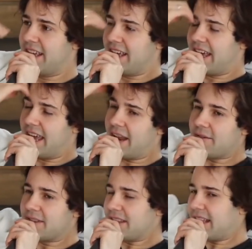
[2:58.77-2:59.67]
Right. And
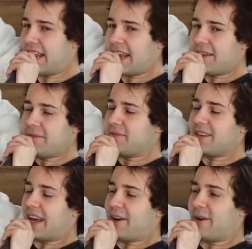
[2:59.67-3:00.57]
I
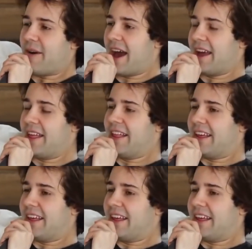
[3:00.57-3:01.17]
don't know why.